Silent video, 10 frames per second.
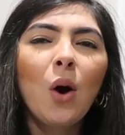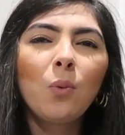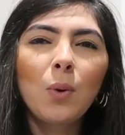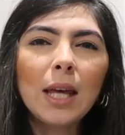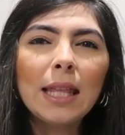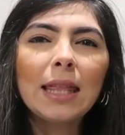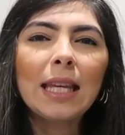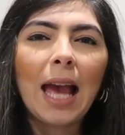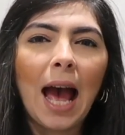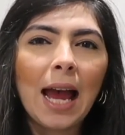with
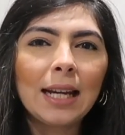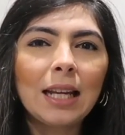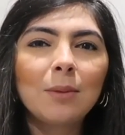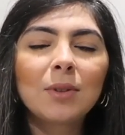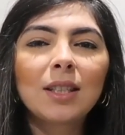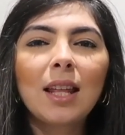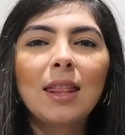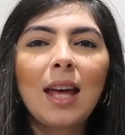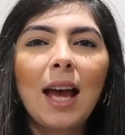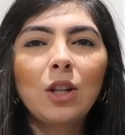the items
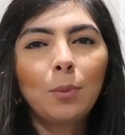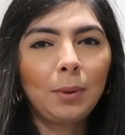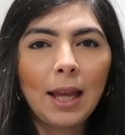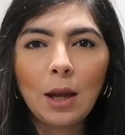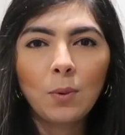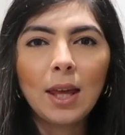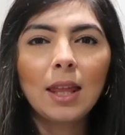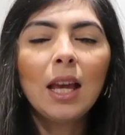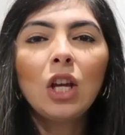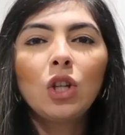that you're playing
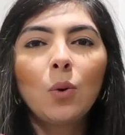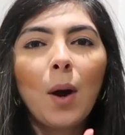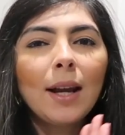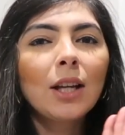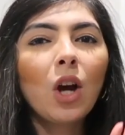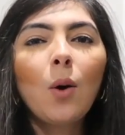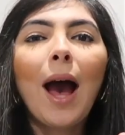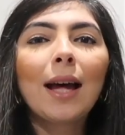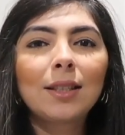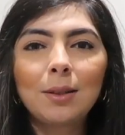with. You want to go
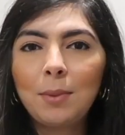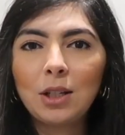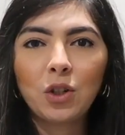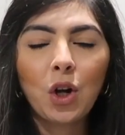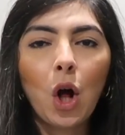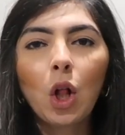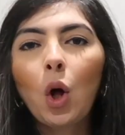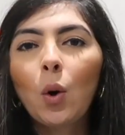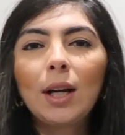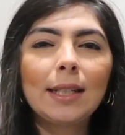asymmetrical
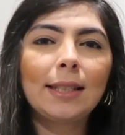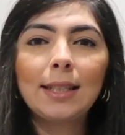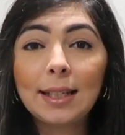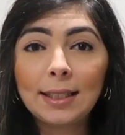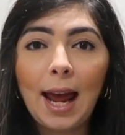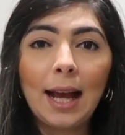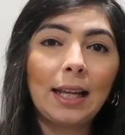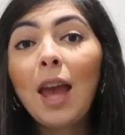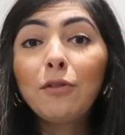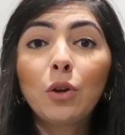or in a
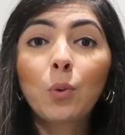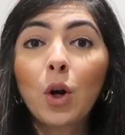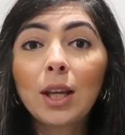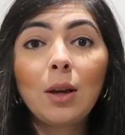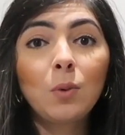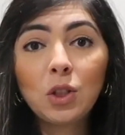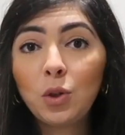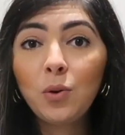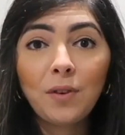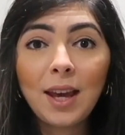zigzag. If you're working with
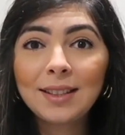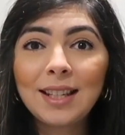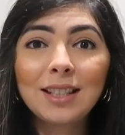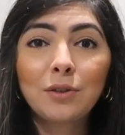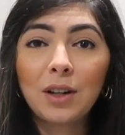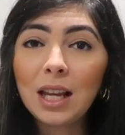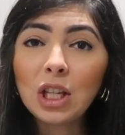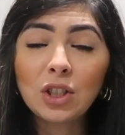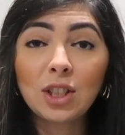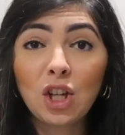2 bases for
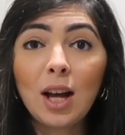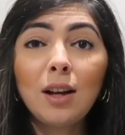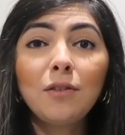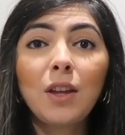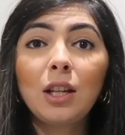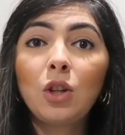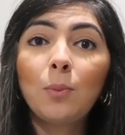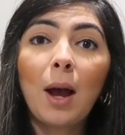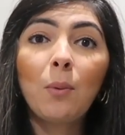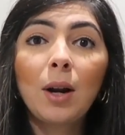each shelf, then you
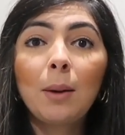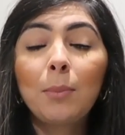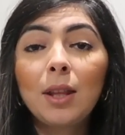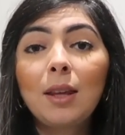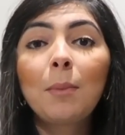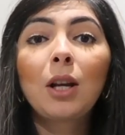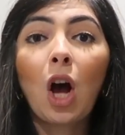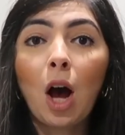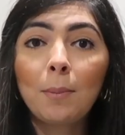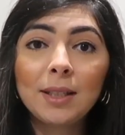might want to put them
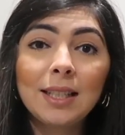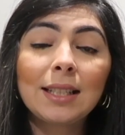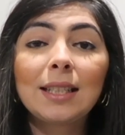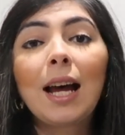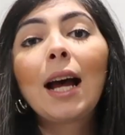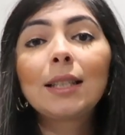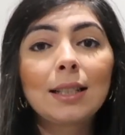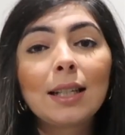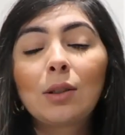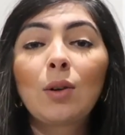in opposite sides
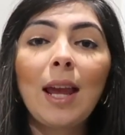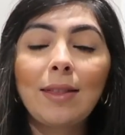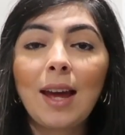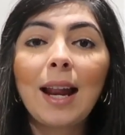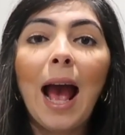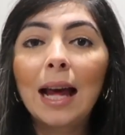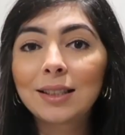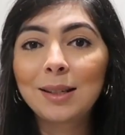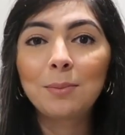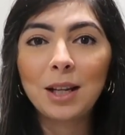to create that
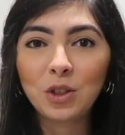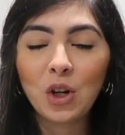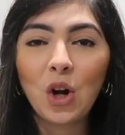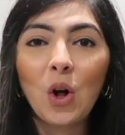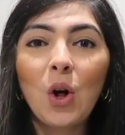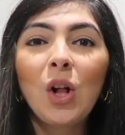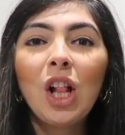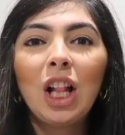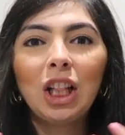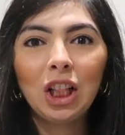asymmetrical
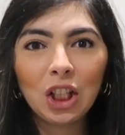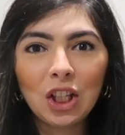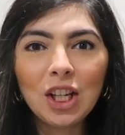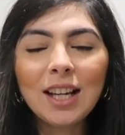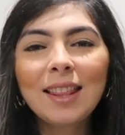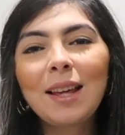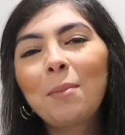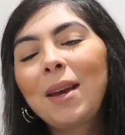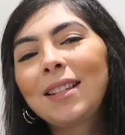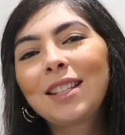look
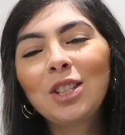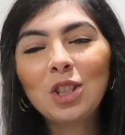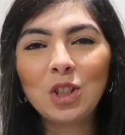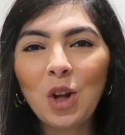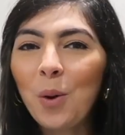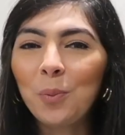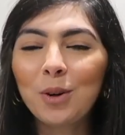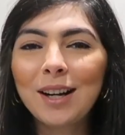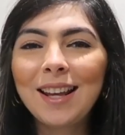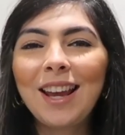that makes it so
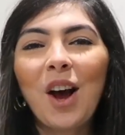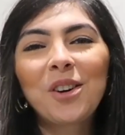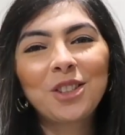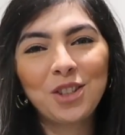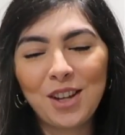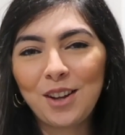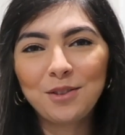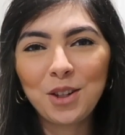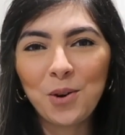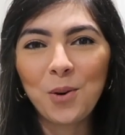pretty on
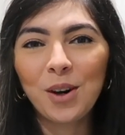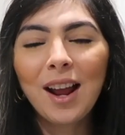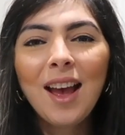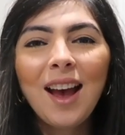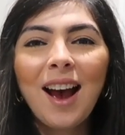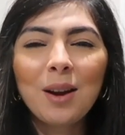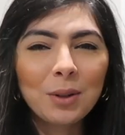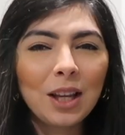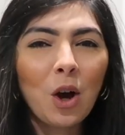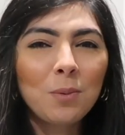shelf decor. I
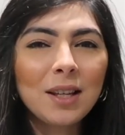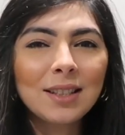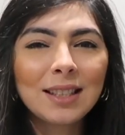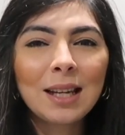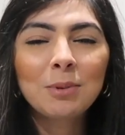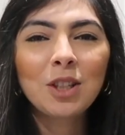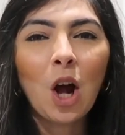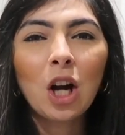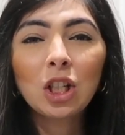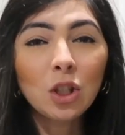really hope these tips
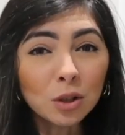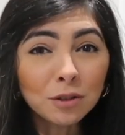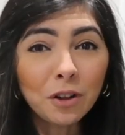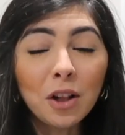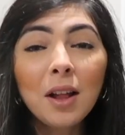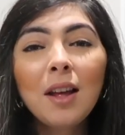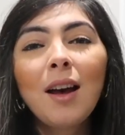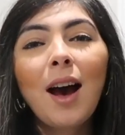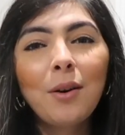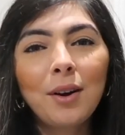are useful.
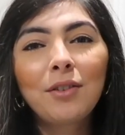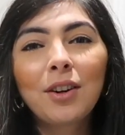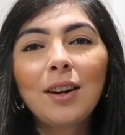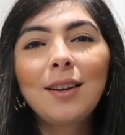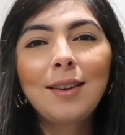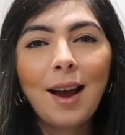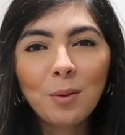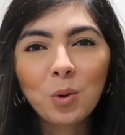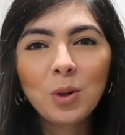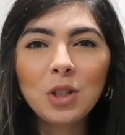However, now
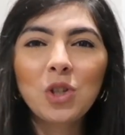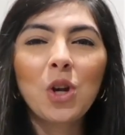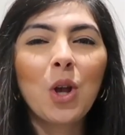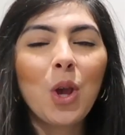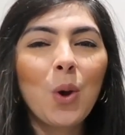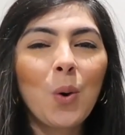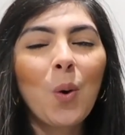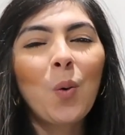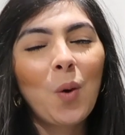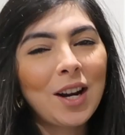I'm going to show
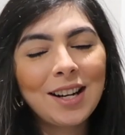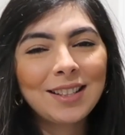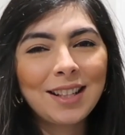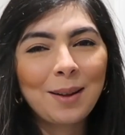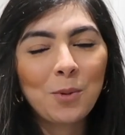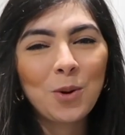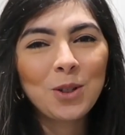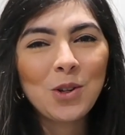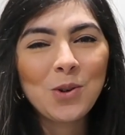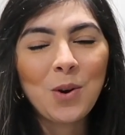you what it is that I'm going
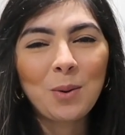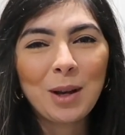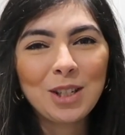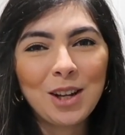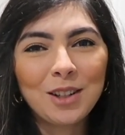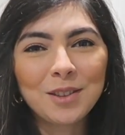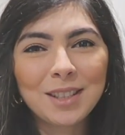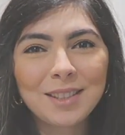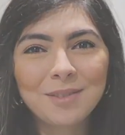to do on my shelves.